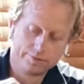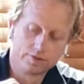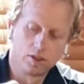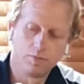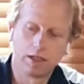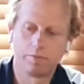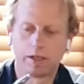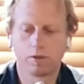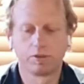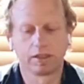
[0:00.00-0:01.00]
I may be
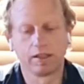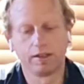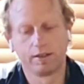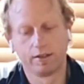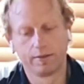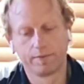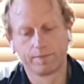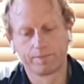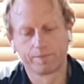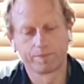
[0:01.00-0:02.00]
able to get
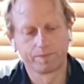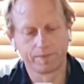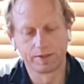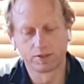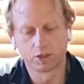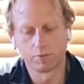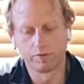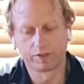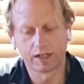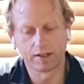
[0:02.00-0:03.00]
this type
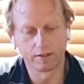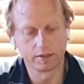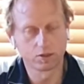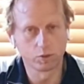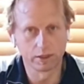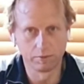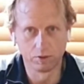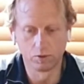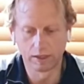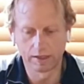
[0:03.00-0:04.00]
of cutter in a
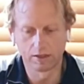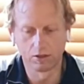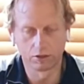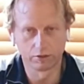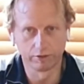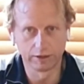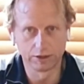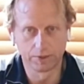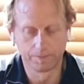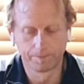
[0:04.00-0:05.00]
20mm and a longer
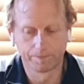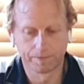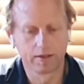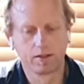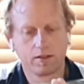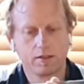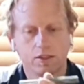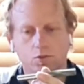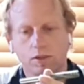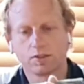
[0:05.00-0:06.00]
reach.
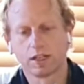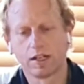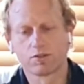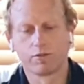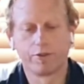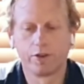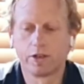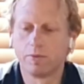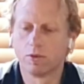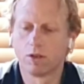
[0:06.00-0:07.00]
This one's
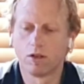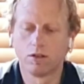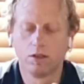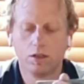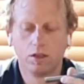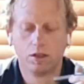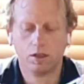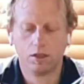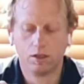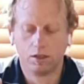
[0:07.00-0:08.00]
130mm long,
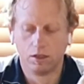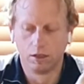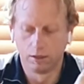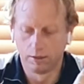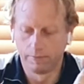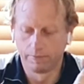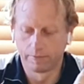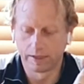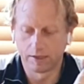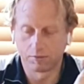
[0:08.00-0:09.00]

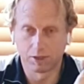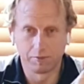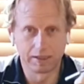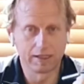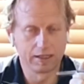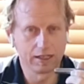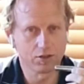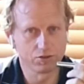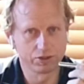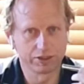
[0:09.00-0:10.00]
and I'm going to be getting
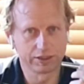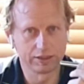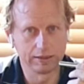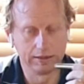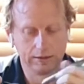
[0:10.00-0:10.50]
160,